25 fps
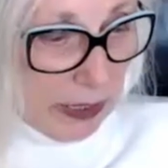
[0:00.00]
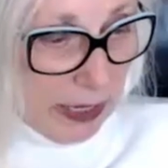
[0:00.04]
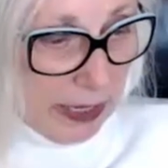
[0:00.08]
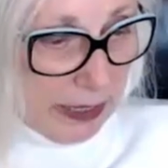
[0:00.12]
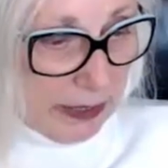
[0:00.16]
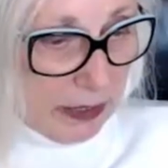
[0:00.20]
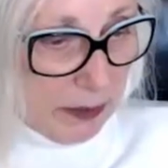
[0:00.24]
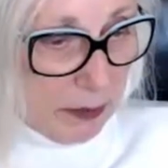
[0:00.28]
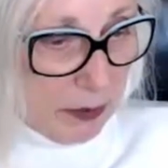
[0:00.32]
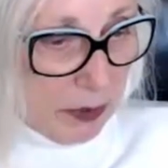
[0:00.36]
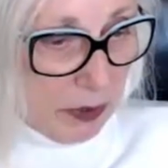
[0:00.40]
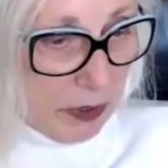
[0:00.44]

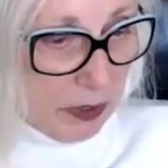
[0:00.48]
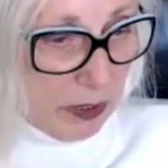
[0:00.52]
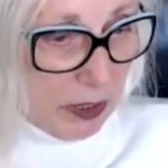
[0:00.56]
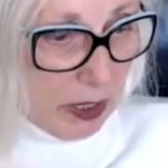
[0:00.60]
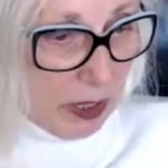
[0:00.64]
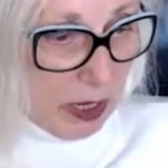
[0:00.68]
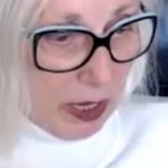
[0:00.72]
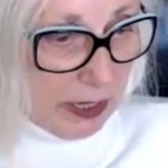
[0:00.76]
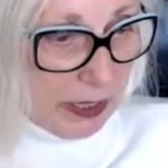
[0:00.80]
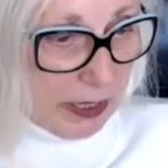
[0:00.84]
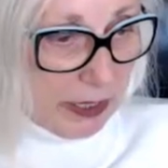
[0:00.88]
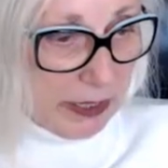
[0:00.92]
liked the book a
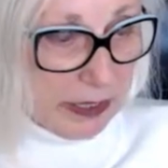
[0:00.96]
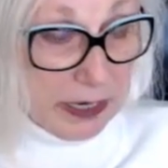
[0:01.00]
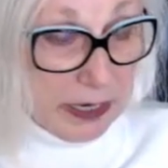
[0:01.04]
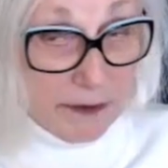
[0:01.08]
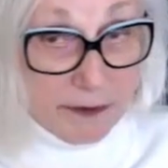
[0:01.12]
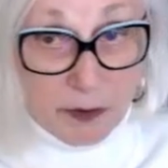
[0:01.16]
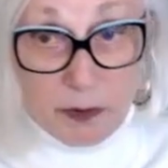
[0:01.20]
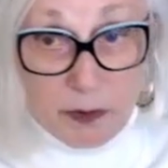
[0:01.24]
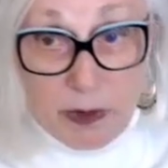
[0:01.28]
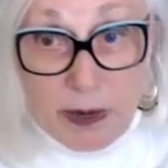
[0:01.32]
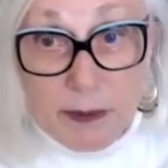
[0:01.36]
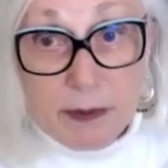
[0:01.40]
lot. He'd
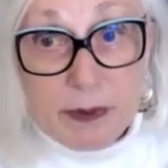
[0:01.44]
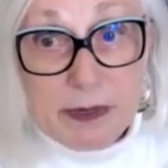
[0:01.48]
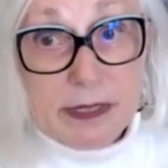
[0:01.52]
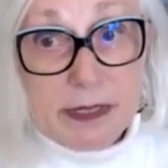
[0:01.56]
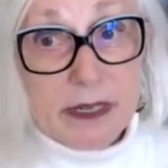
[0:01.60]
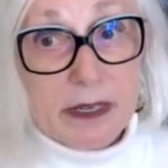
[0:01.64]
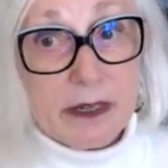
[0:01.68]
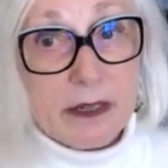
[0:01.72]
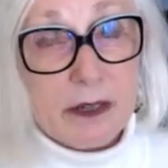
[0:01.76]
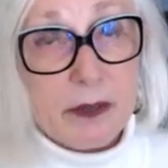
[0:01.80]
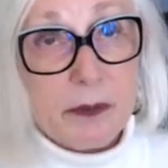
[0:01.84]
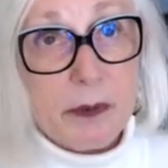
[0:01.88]
never
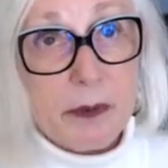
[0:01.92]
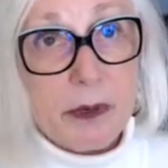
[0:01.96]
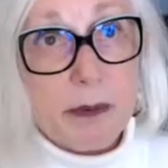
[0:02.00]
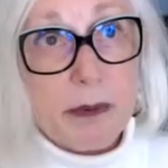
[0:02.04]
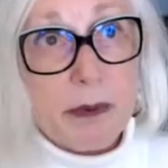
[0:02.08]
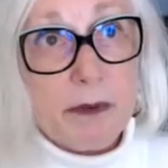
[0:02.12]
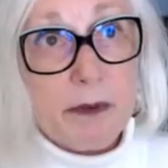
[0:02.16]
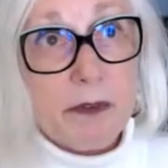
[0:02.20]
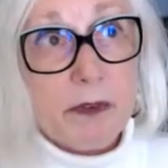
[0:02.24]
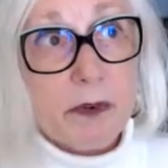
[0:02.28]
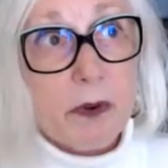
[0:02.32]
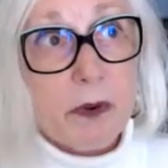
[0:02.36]
represented me
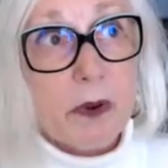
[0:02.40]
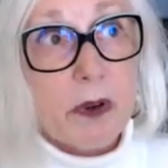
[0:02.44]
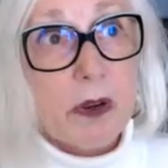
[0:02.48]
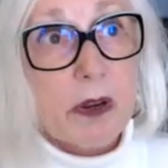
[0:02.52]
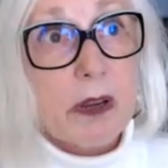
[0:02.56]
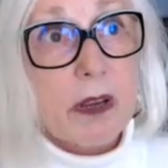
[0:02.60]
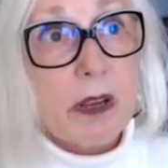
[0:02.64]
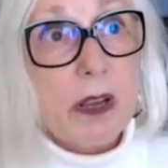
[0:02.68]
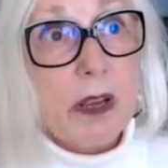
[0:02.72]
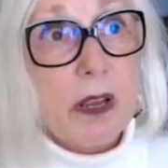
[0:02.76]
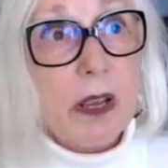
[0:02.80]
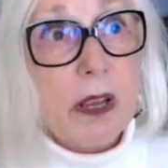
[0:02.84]

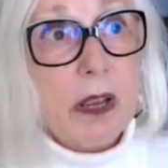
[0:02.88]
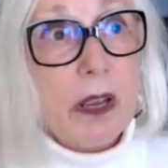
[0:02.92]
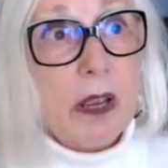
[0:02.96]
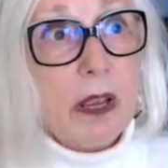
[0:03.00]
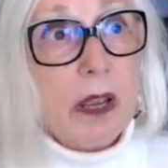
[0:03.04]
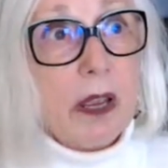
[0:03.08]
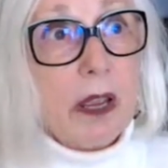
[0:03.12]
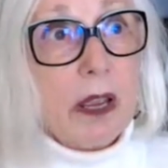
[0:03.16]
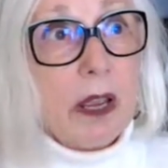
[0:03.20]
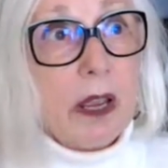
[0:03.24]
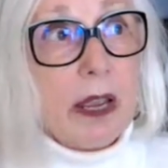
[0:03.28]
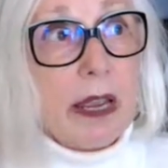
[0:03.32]
before.
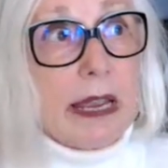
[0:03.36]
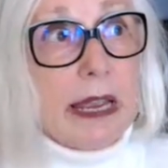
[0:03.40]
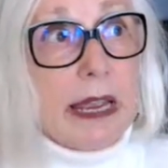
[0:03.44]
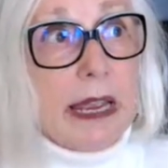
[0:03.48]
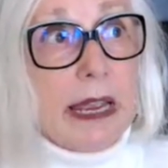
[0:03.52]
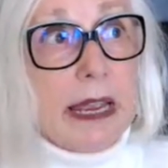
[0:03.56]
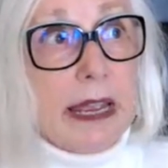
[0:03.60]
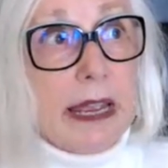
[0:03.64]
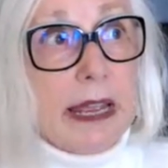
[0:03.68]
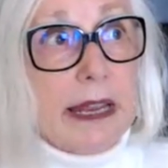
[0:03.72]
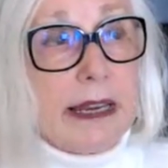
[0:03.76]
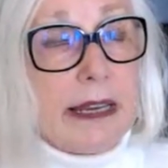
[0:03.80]

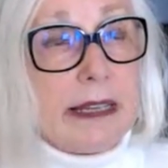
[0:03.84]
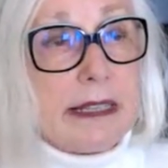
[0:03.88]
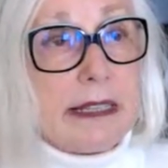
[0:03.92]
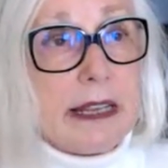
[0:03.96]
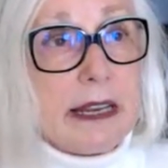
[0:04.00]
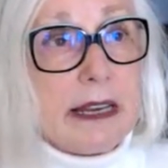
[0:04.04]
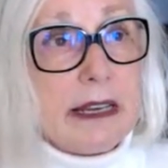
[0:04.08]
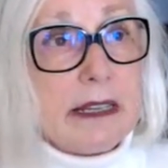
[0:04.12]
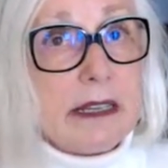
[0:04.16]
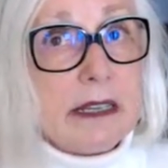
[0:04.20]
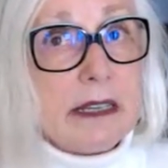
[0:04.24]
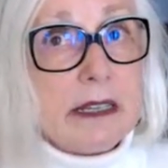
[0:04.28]
And he
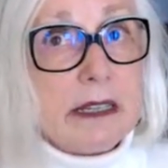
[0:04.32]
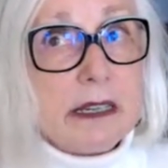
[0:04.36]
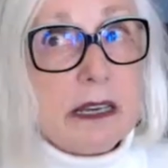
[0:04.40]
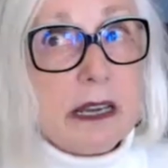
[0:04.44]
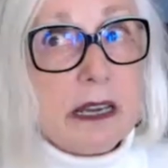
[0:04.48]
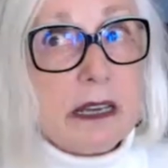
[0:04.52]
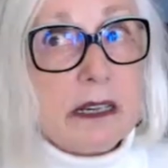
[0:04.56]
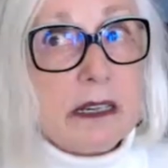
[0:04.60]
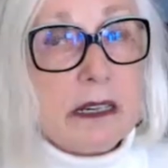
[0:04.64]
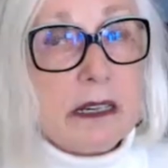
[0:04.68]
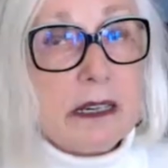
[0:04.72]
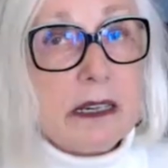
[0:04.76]
sent it to
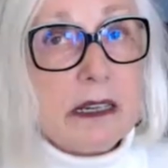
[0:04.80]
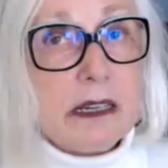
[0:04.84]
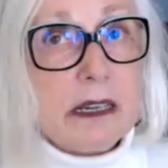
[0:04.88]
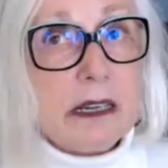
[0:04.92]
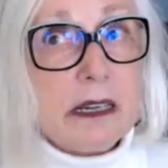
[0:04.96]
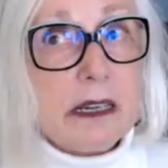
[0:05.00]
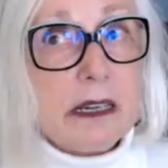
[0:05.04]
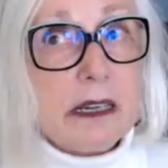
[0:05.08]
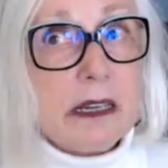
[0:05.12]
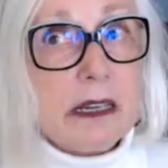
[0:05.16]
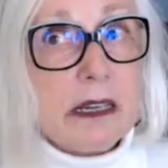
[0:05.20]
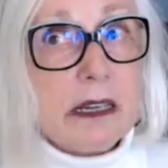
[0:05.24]

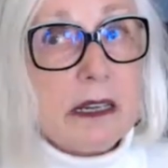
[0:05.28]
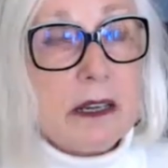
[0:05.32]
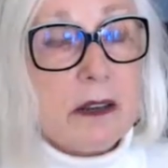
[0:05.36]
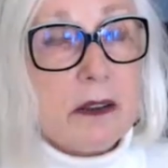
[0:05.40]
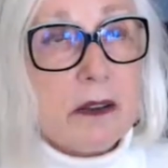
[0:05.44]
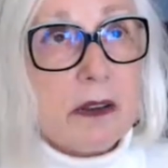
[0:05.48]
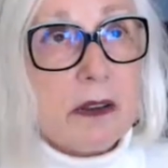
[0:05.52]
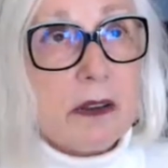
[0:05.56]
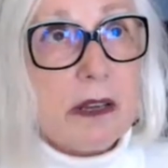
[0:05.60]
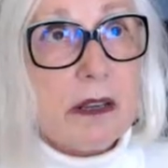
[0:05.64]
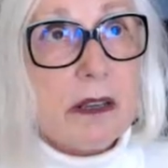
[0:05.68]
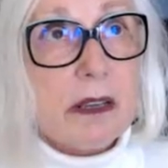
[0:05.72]
Dutton.
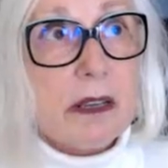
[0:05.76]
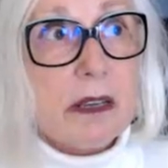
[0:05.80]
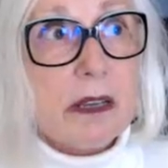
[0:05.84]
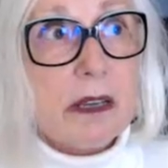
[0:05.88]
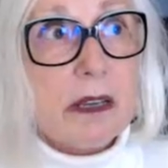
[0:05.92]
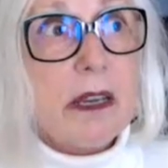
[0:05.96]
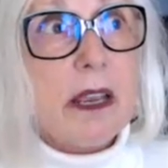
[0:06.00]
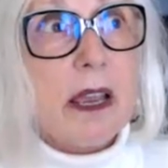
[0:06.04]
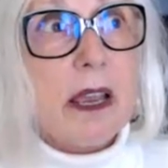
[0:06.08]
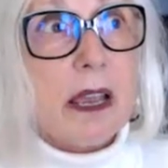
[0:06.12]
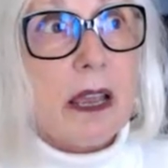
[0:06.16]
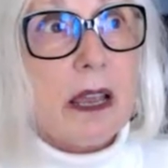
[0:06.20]
No,
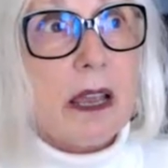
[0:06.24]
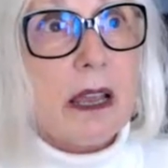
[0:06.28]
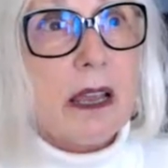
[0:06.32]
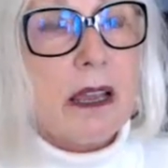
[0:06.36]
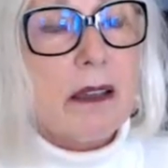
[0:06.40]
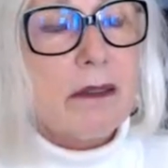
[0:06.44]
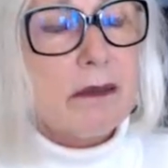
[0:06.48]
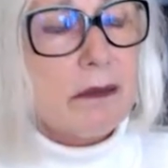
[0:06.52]
yeah.